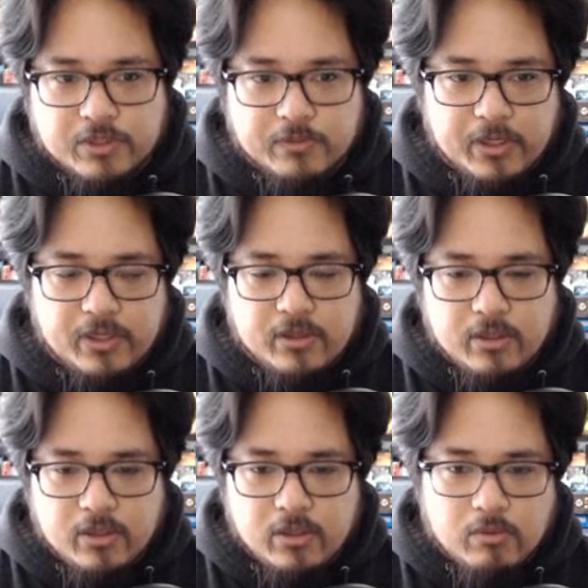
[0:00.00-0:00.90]
but
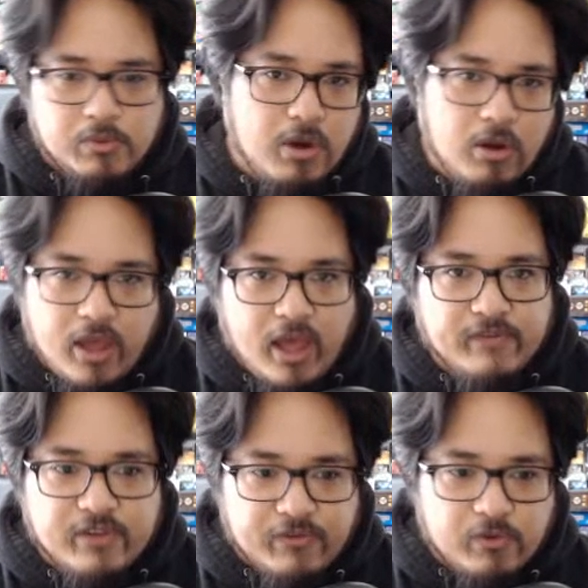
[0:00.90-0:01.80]
we all
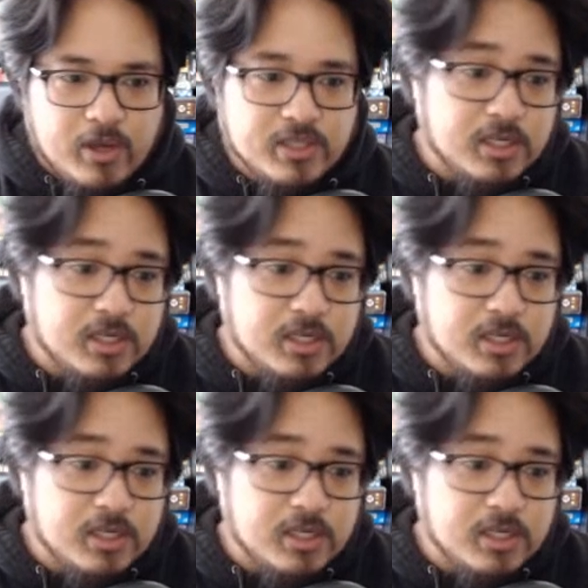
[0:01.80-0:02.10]
have different ways.